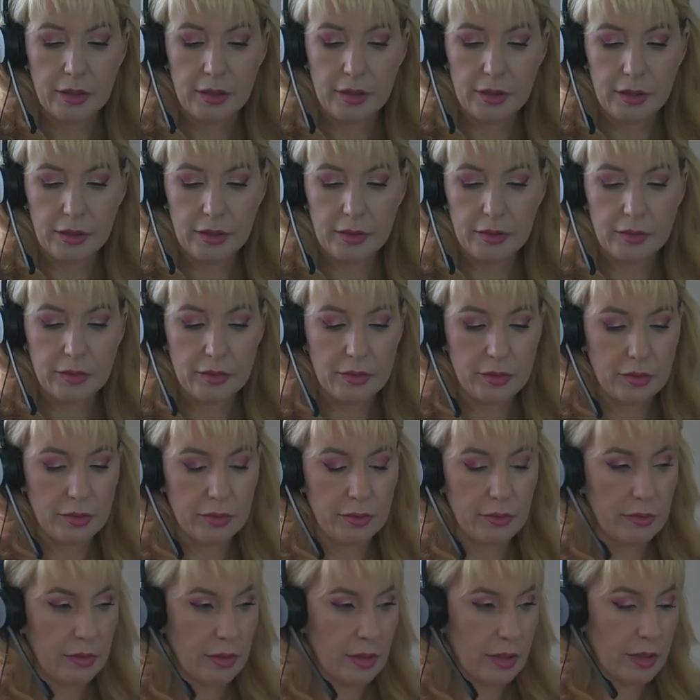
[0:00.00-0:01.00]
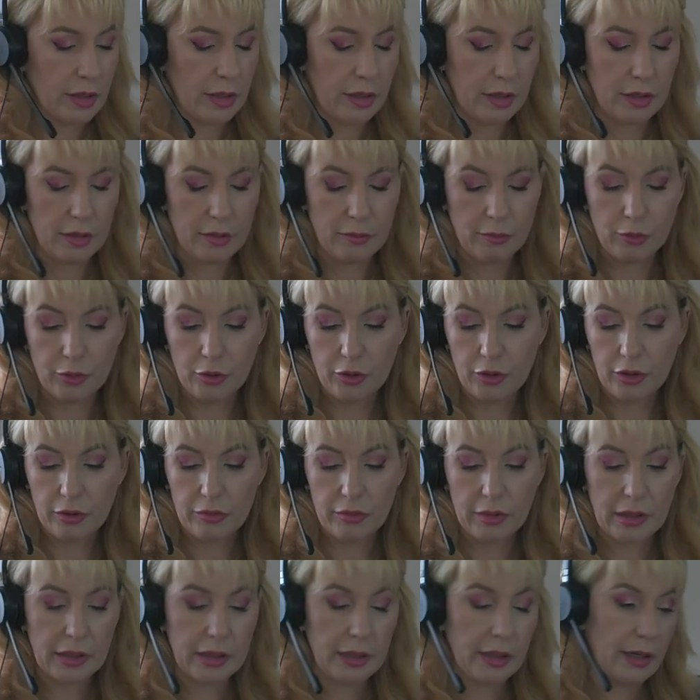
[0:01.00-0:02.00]
card two, and card. We'll do
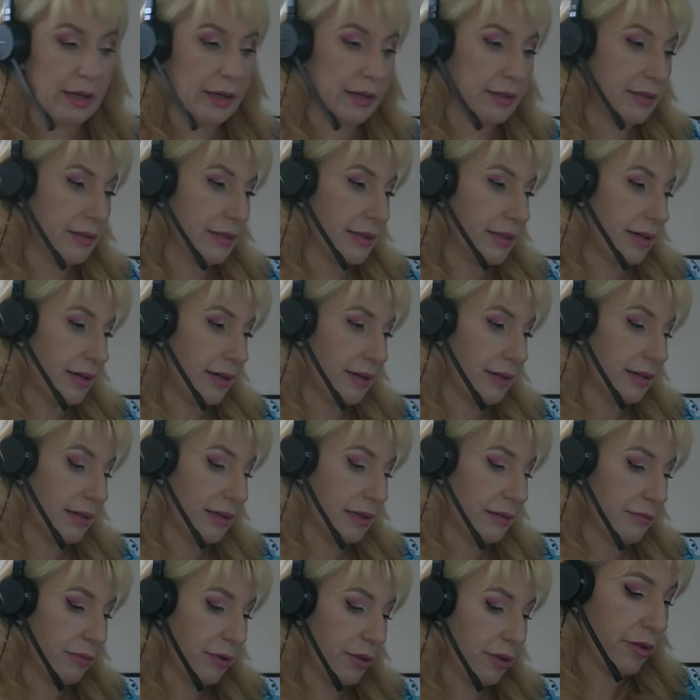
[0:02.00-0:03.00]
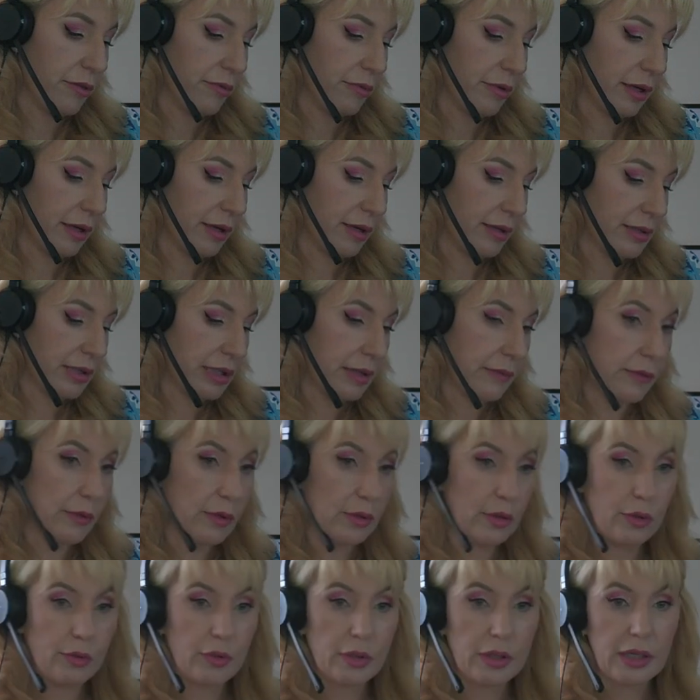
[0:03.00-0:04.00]
three cards. Card number three. Let's have a
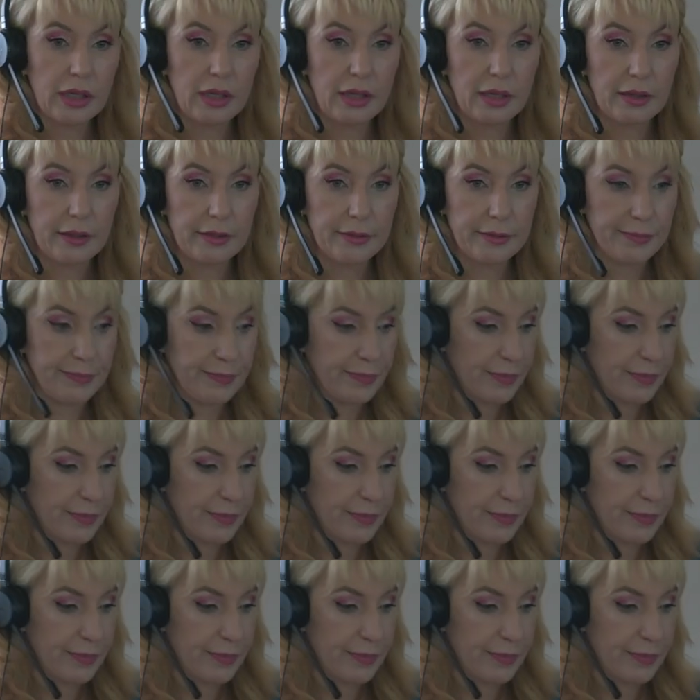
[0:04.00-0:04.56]
look here.